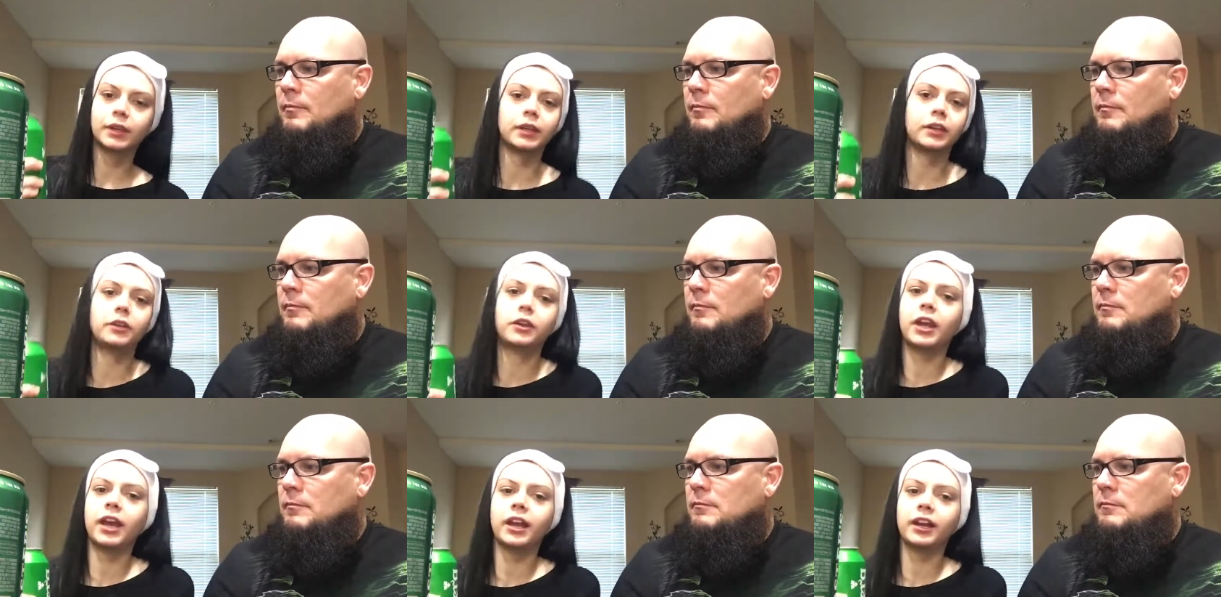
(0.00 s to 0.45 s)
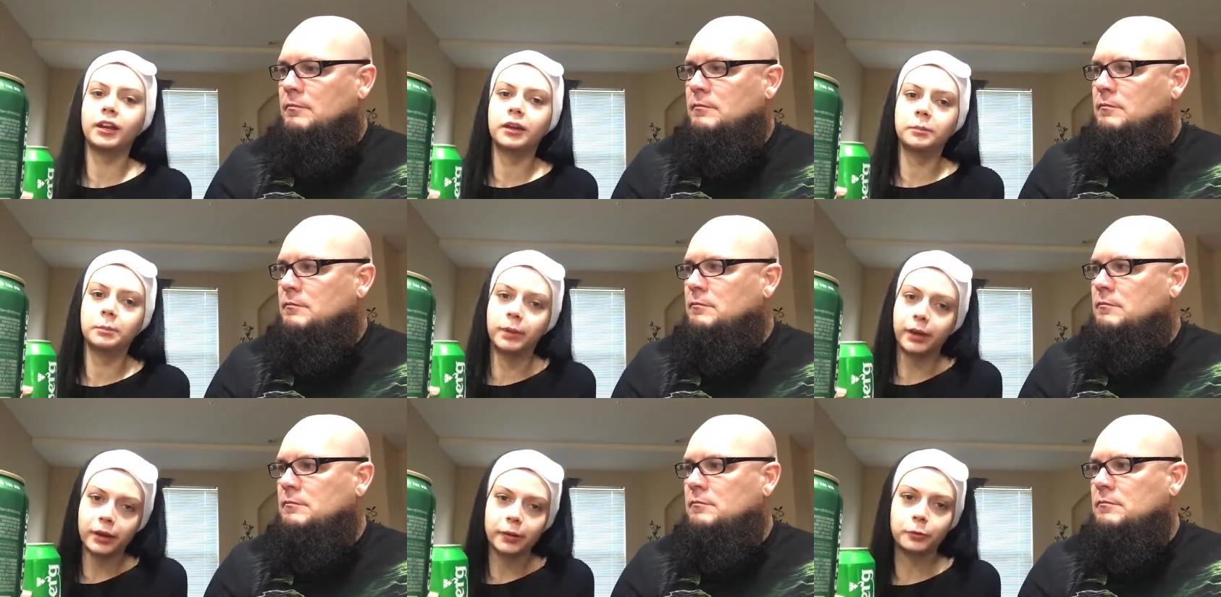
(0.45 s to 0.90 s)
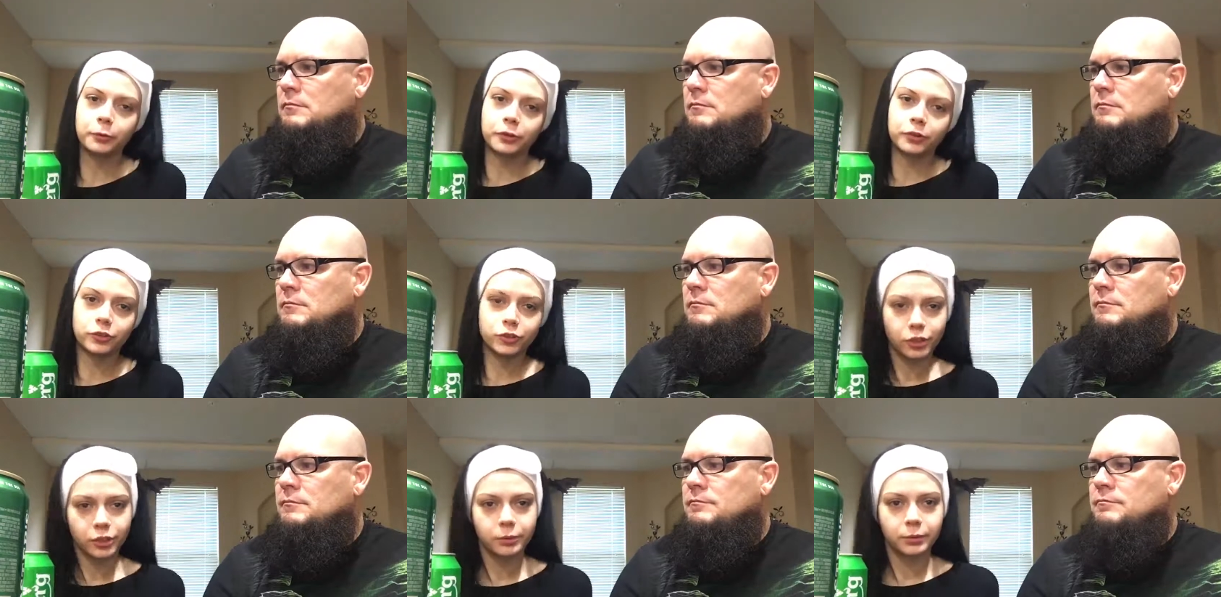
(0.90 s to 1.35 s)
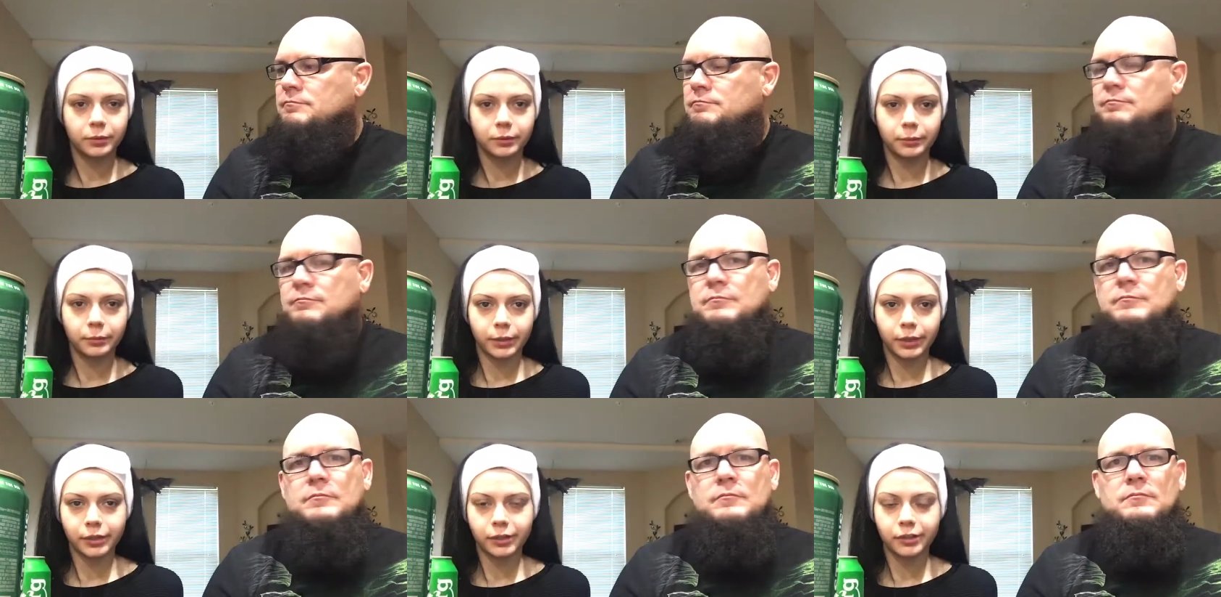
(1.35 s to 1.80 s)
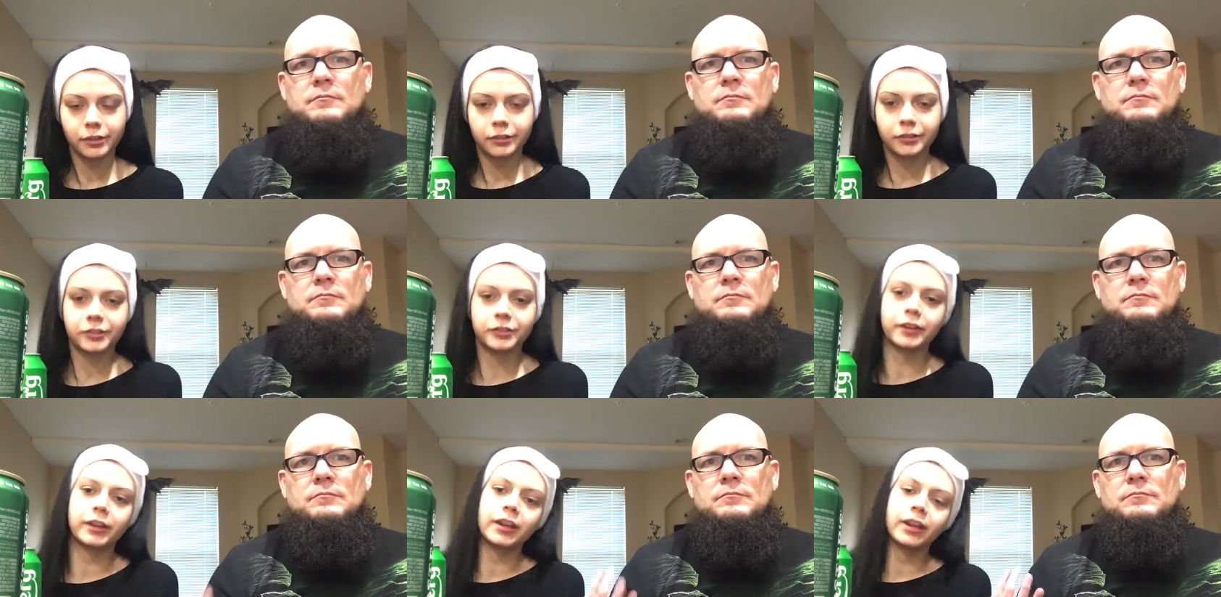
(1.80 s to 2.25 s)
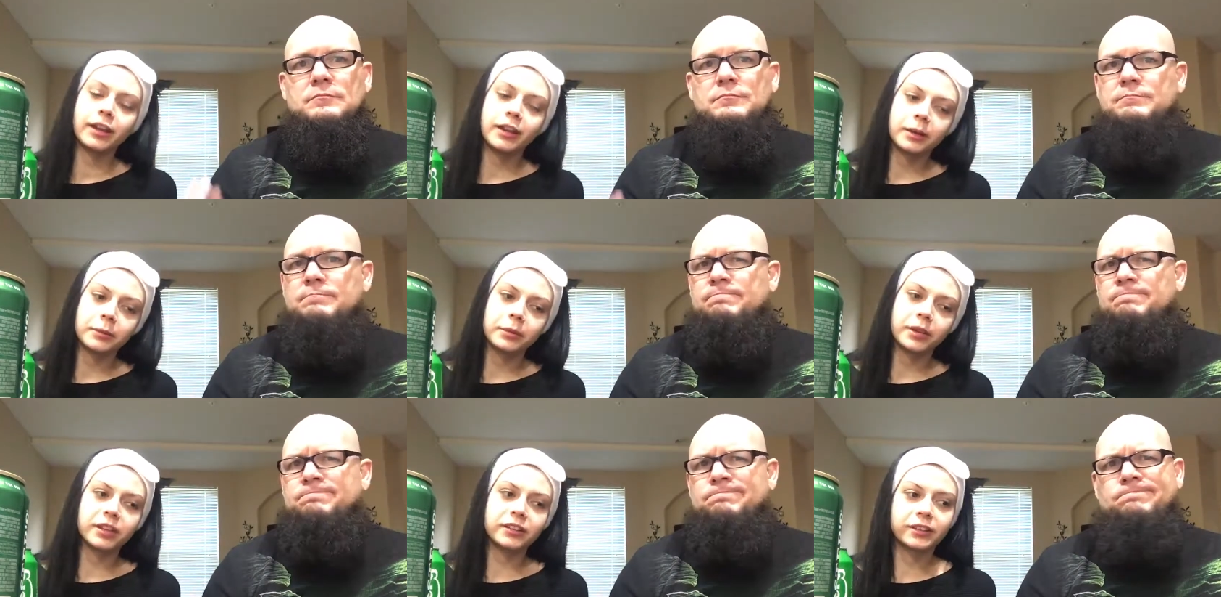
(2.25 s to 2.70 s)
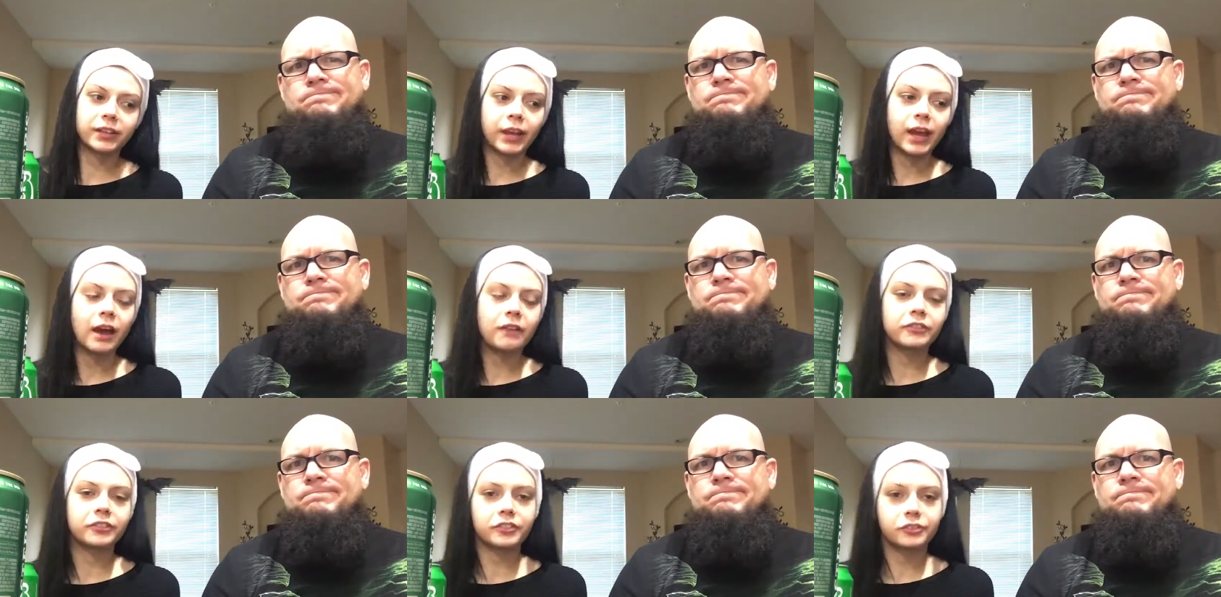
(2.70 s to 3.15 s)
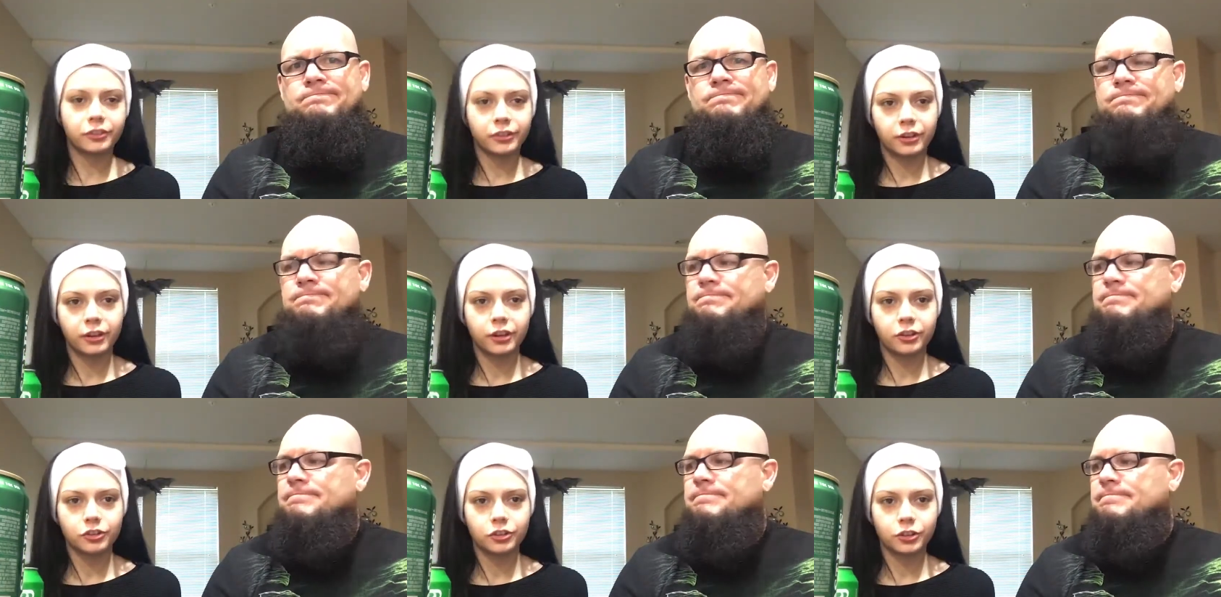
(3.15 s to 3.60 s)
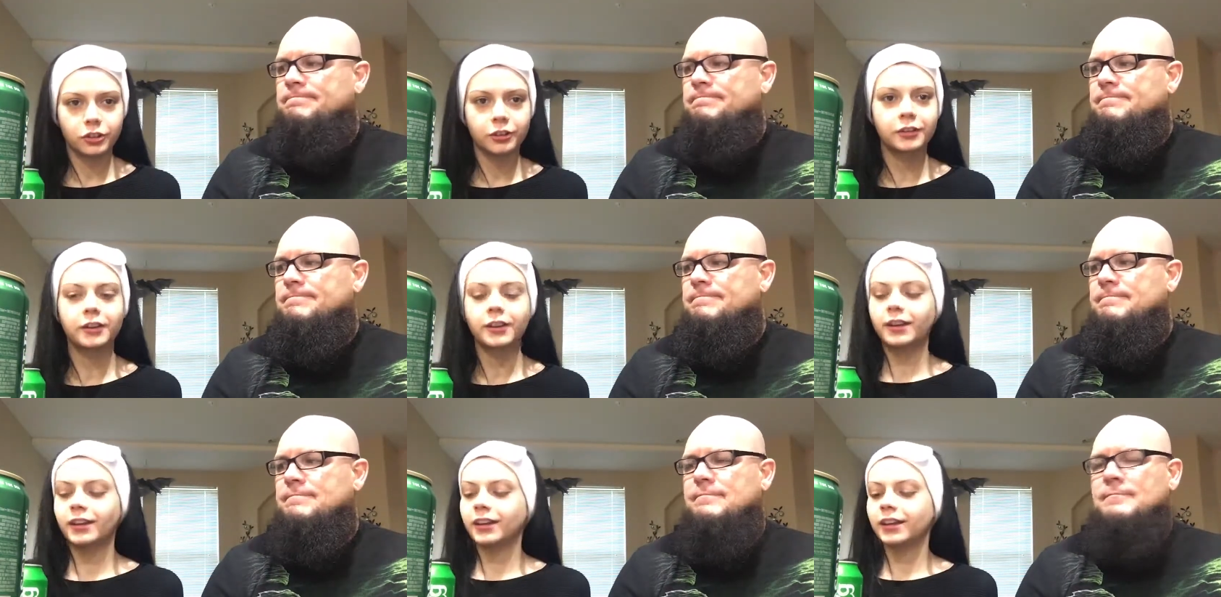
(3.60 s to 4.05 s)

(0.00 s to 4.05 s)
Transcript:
Speaker 1: You can't compare it with German beers because they have a tradition.